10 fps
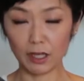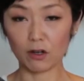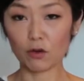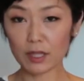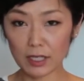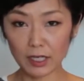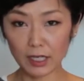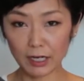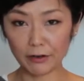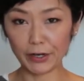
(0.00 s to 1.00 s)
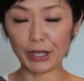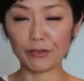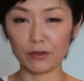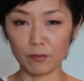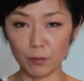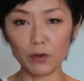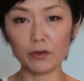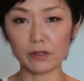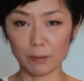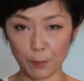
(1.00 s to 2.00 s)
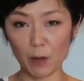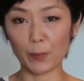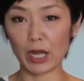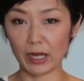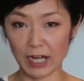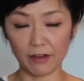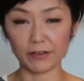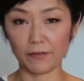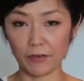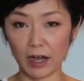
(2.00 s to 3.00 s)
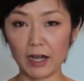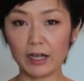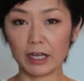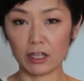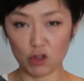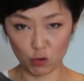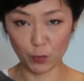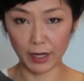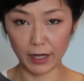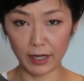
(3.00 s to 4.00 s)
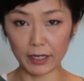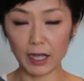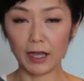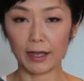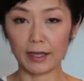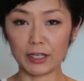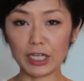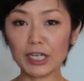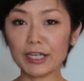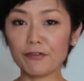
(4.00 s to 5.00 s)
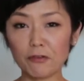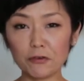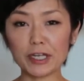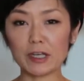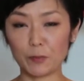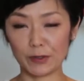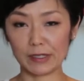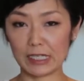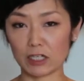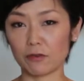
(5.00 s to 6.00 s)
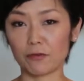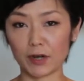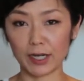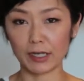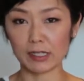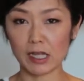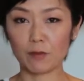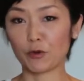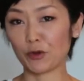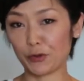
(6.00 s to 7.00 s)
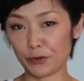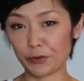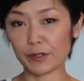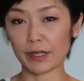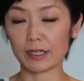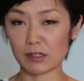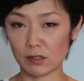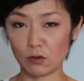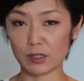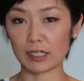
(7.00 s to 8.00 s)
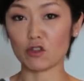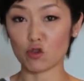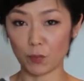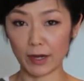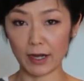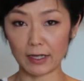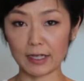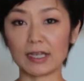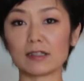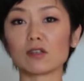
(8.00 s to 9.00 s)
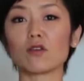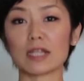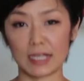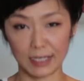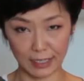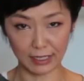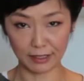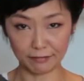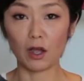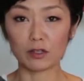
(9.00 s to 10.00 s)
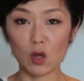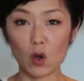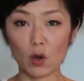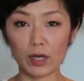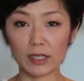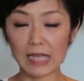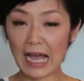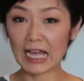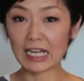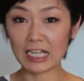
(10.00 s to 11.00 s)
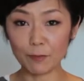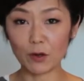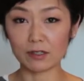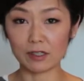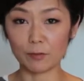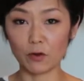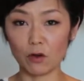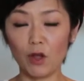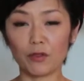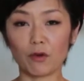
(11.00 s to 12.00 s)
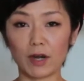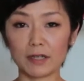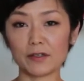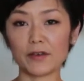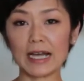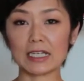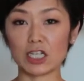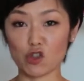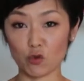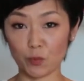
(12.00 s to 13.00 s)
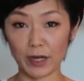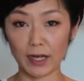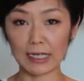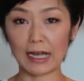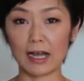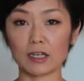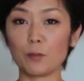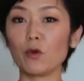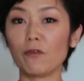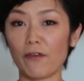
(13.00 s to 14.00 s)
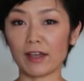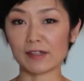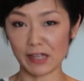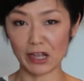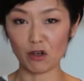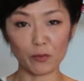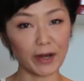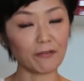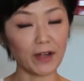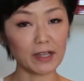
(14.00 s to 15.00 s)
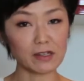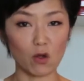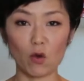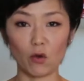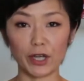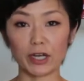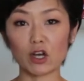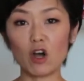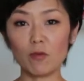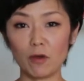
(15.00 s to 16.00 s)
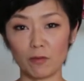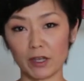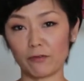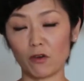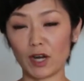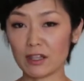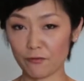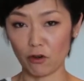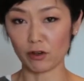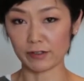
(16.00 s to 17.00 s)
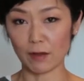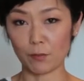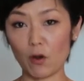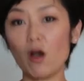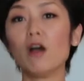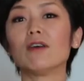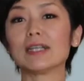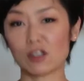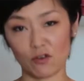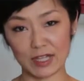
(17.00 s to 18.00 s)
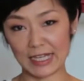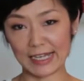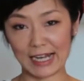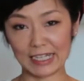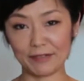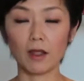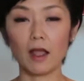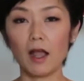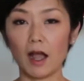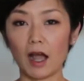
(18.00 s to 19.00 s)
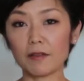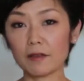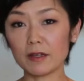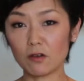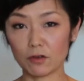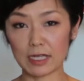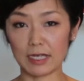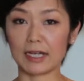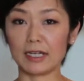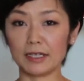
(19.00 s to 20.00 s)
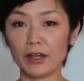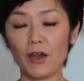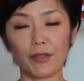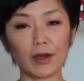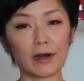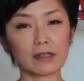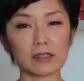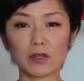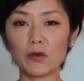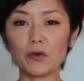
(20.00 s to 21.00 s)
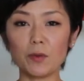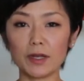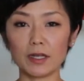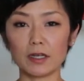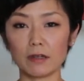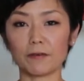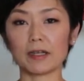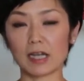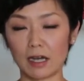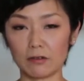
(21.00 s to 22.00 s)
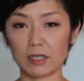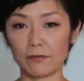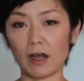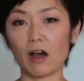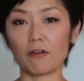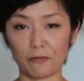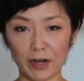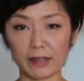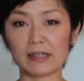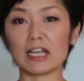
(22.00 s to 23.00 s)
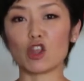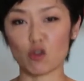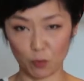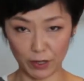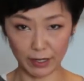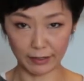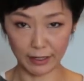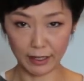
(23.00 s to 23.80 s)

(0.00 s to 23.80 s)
Koshihikari is the most popular cultivar in Japan, and nearly 40% of rice produced and sold in Japan is koshihikari. So it's highly possible the rice you had in Japan at buffet-style breakfast or in a combo meal for lunch, for example, was koshihikari. Other than koshihikari, there are so many different cultivar of rice in Japan.